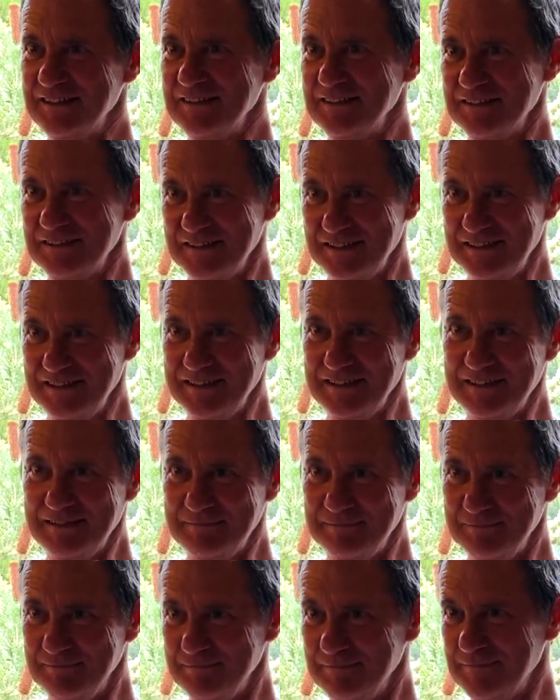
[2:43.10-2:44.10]

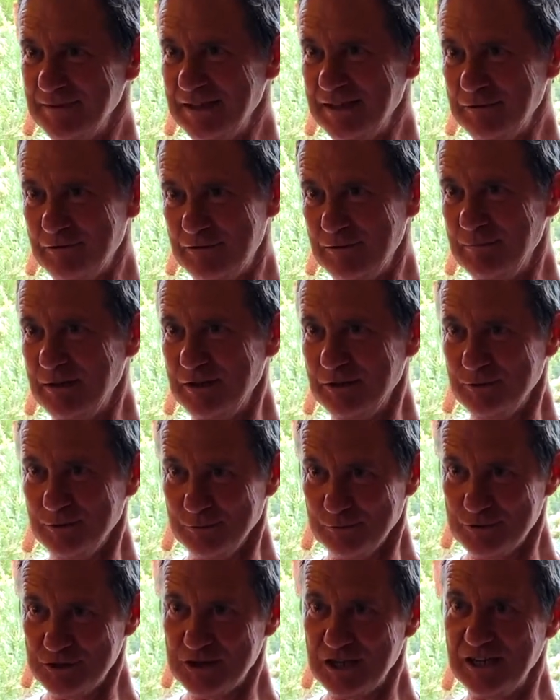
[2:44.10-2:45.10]
the
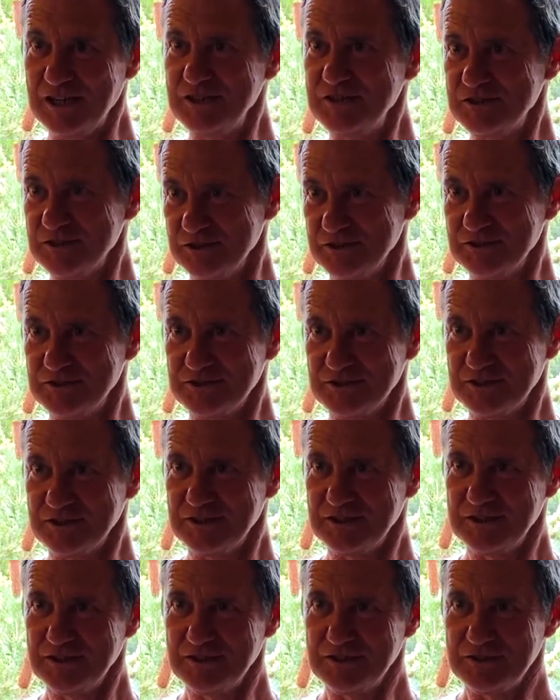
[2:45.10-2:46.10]
incremental changes
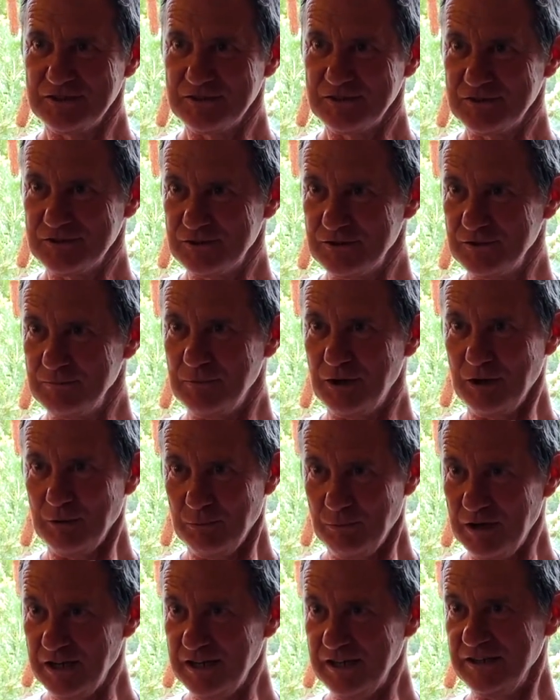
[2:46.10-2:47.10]
to my
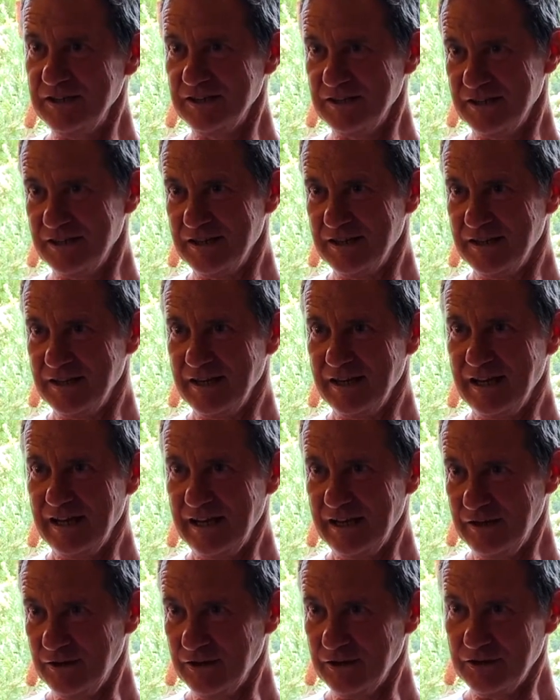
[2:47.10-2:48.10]
weight,
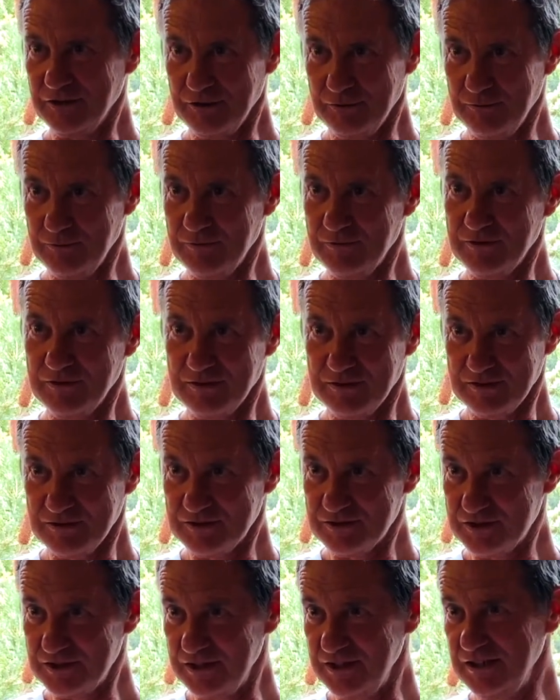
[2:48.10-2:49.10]
and I could
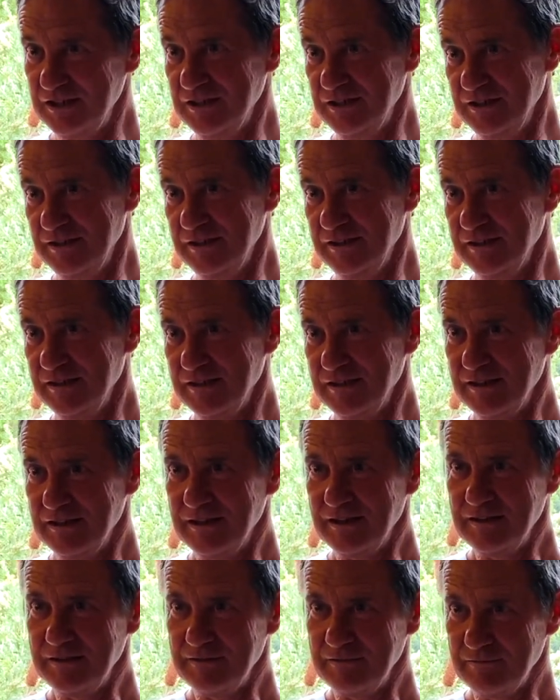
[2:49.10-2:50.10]
see
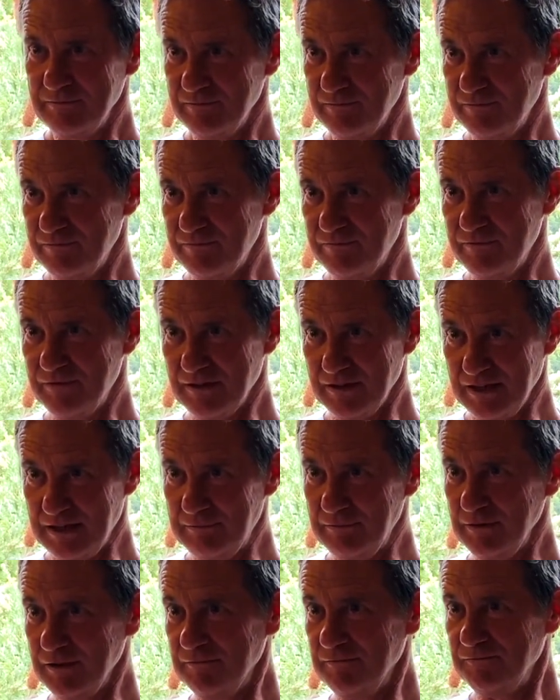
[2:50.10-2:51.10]
the
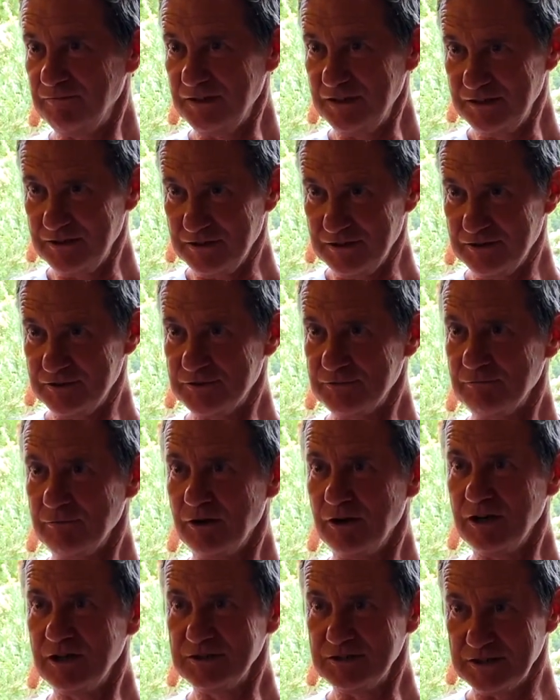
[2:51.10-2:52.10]
level of fitness
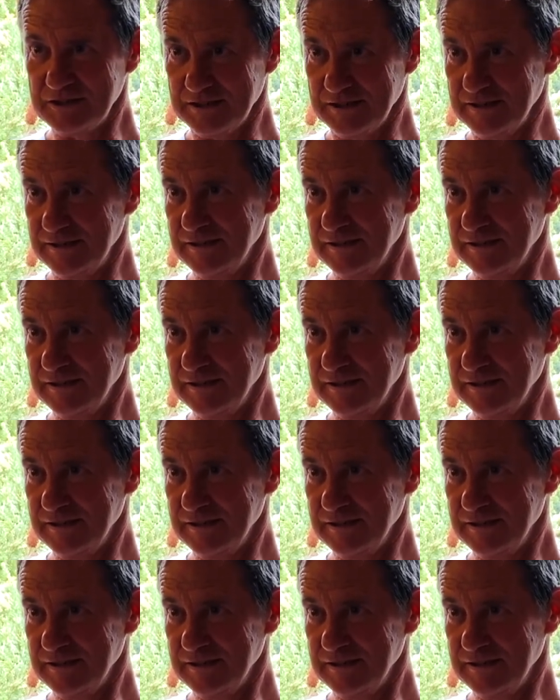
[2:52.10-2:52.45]
rising,